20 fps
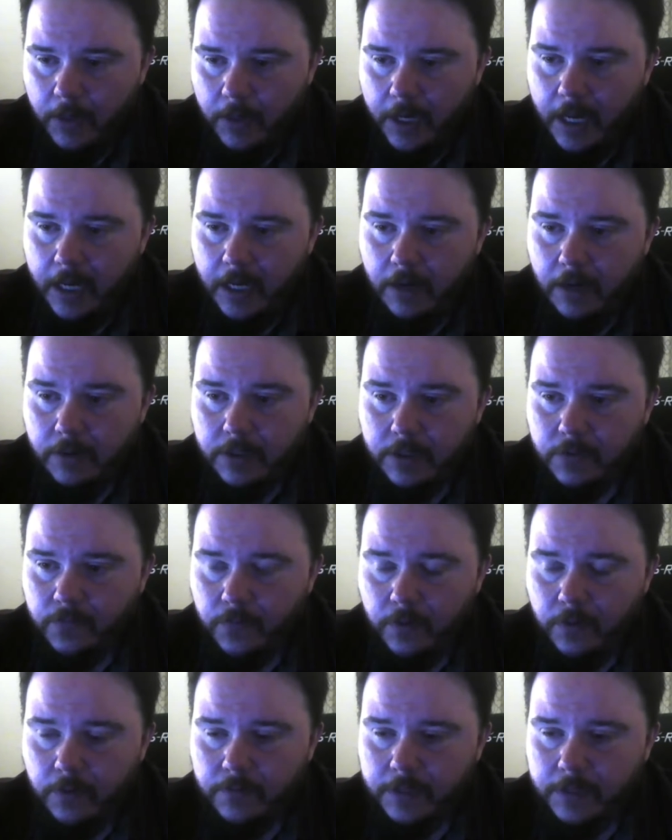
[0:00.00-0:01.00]
But Hangout
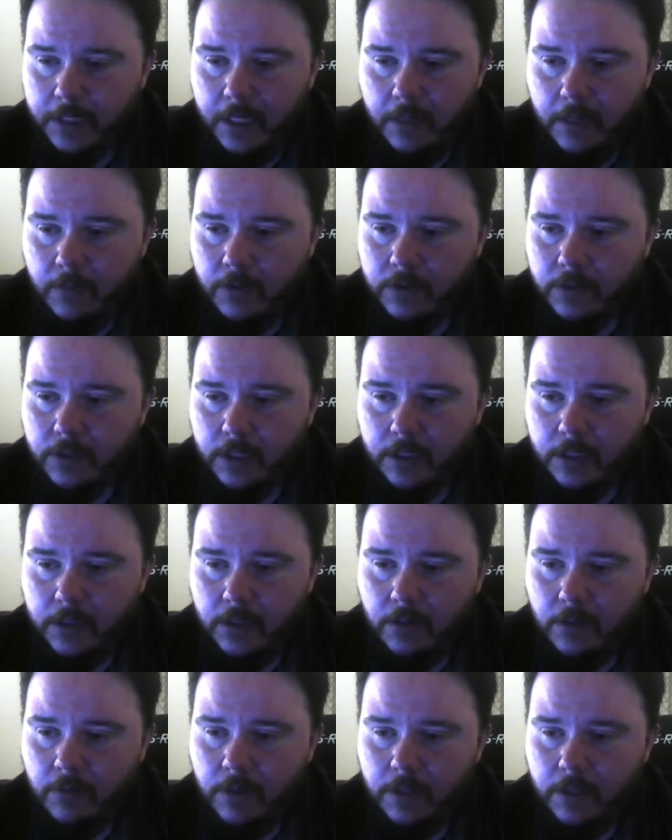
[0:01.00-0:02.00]
is full of scammers,
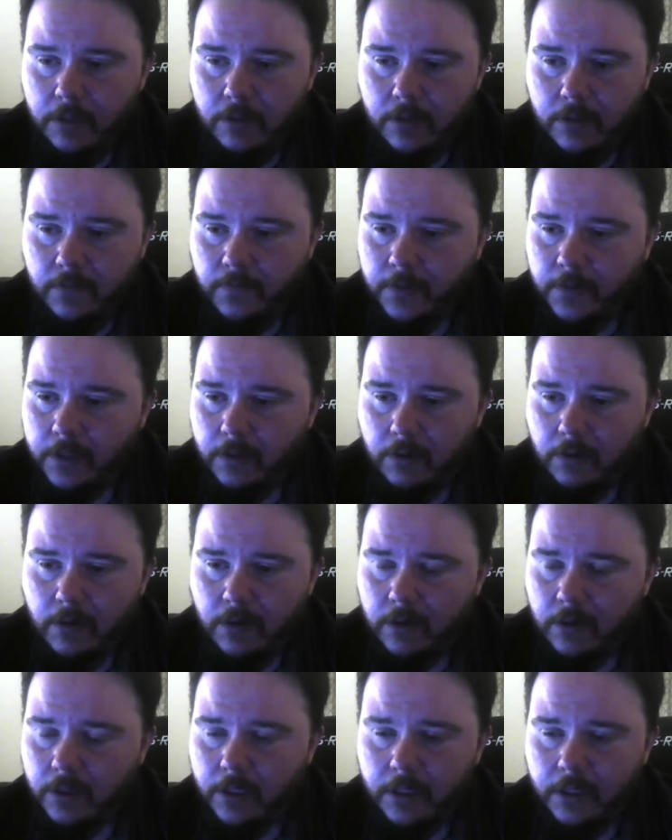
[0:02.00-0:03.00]
and you know what? You can
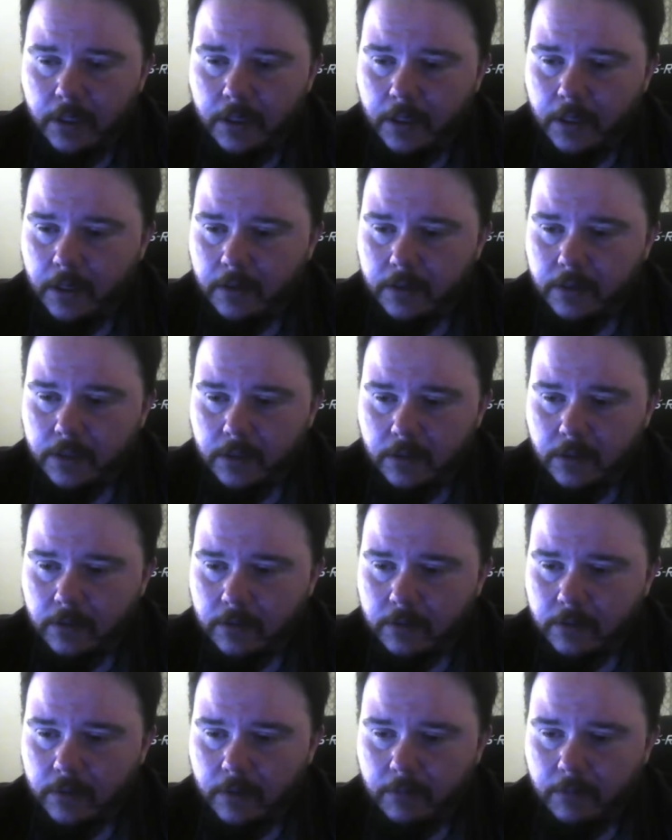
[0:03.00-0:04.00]
video call on Hangout.
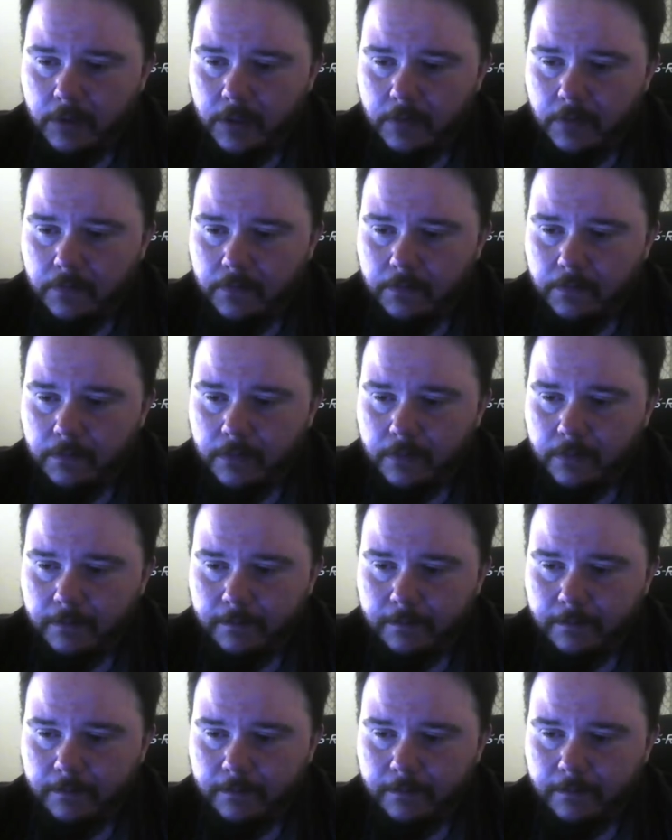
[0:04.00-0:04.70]
So I mean, if